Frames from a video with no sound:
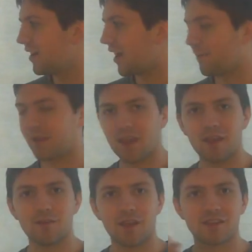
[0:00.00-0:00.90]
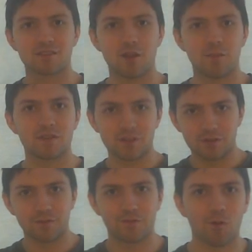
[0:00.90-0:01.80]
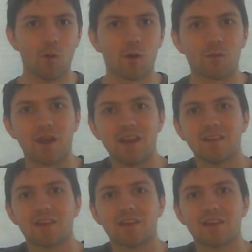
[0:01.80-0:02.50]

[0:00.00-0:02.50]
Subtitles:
I'm like, hey, you guys are open till 4, right?